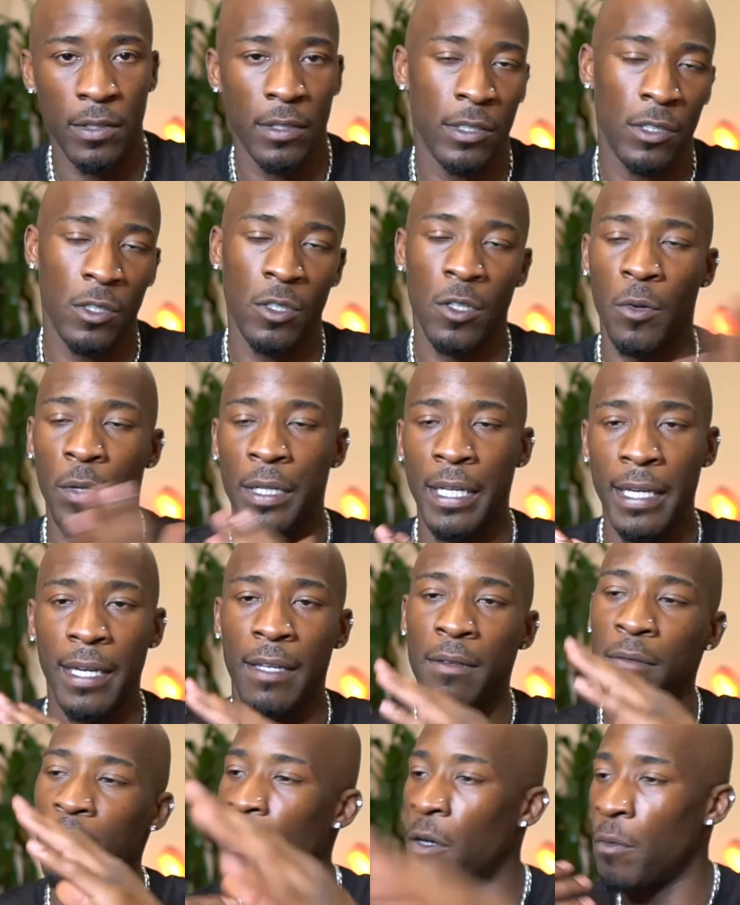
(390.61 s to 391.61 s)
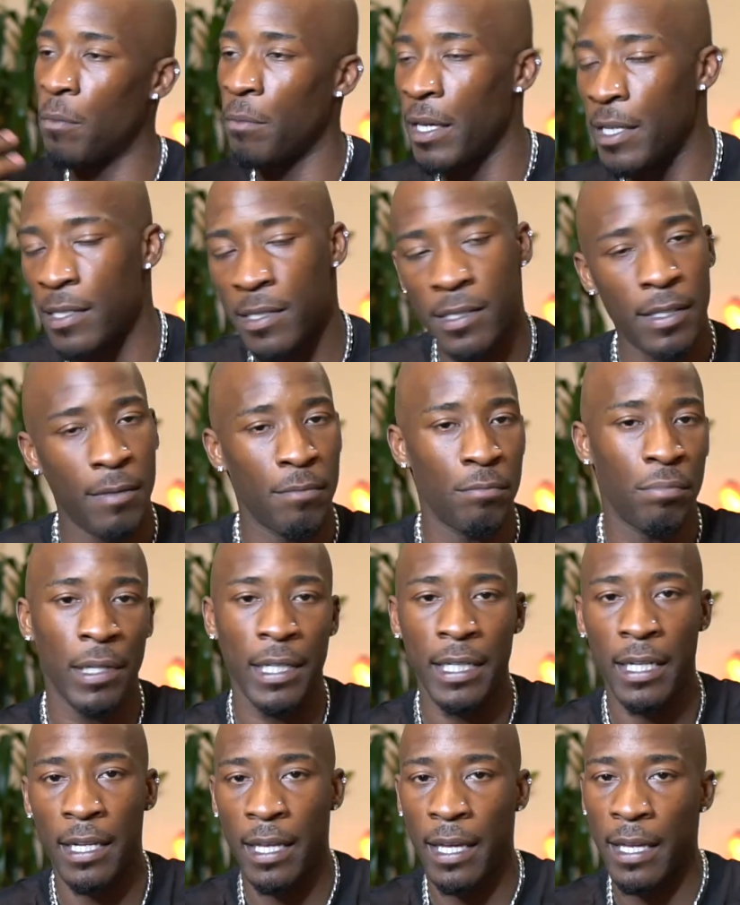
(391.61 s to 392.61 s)
You don't want to get, you know, mixed and
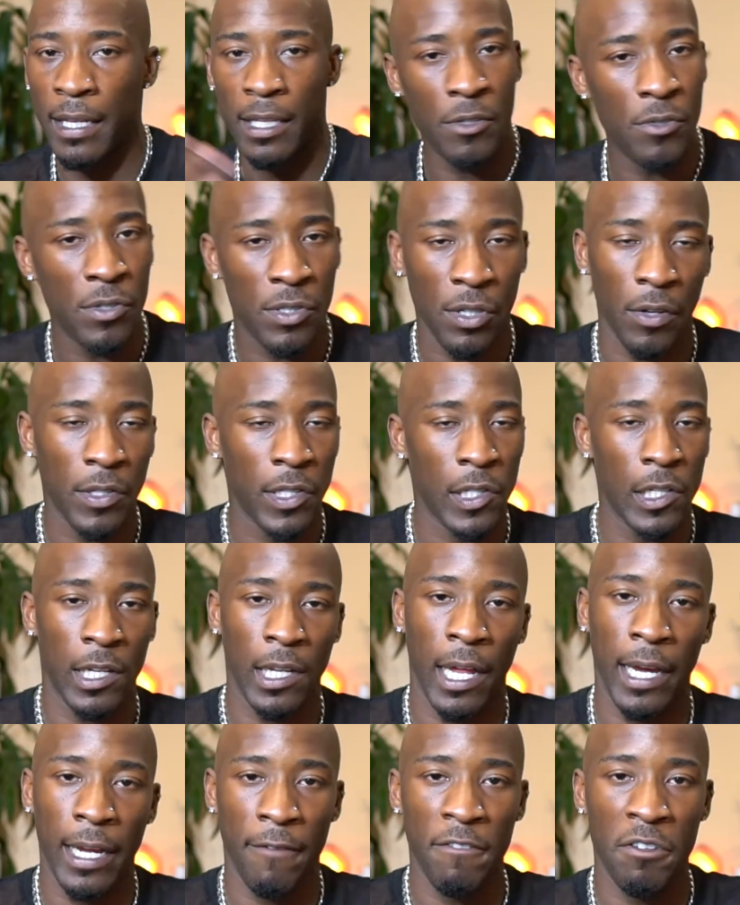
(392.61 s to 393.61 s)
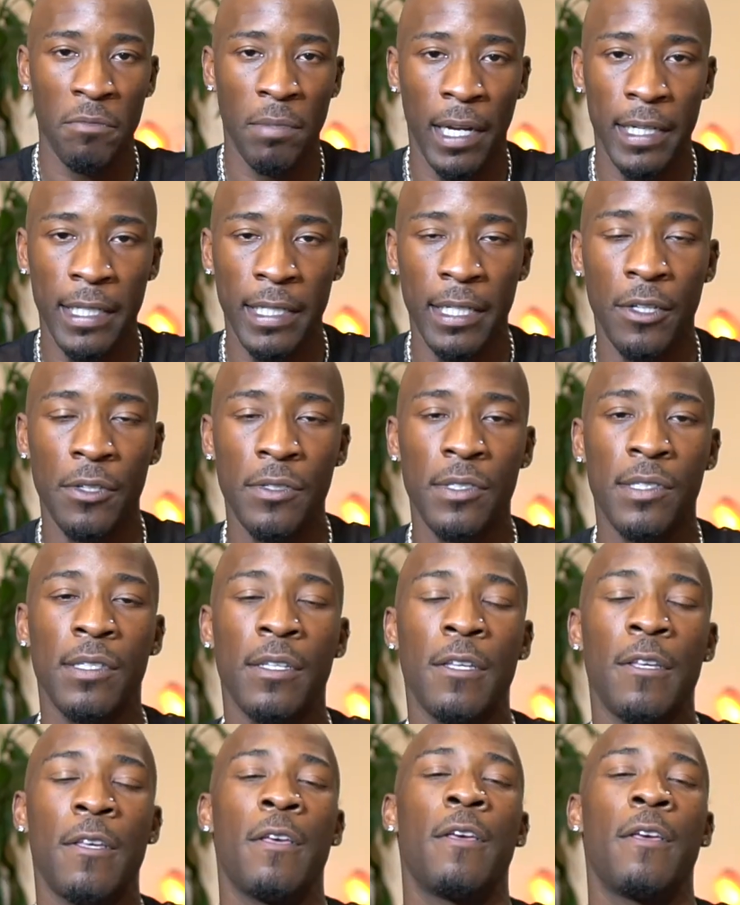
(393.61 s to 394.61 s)
blended in and you start to look like everybody else.